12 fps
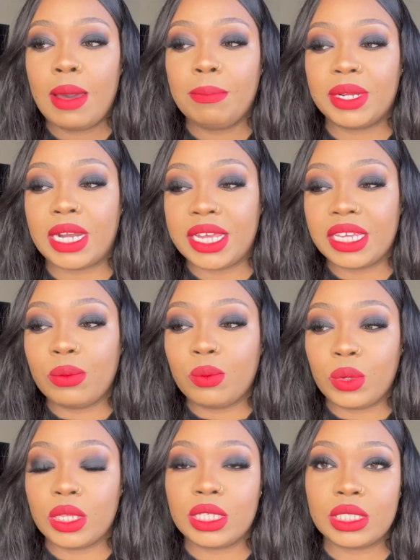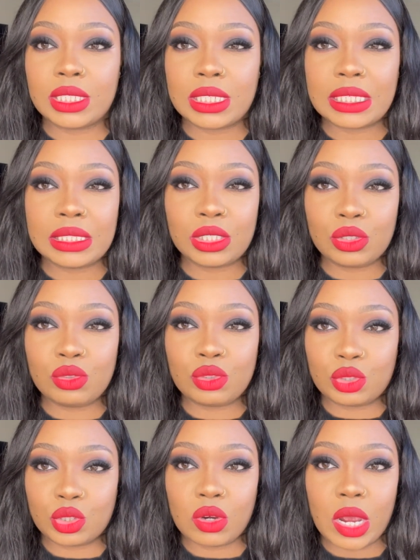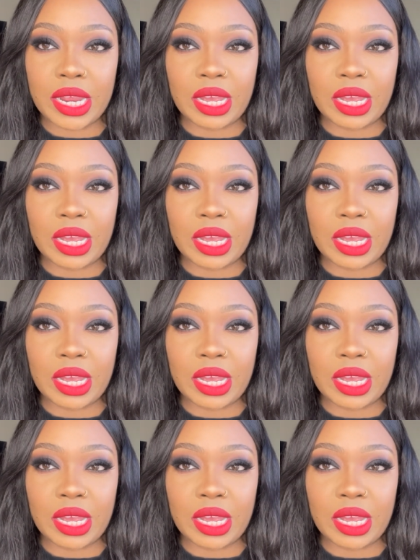but I am willing to continue to try.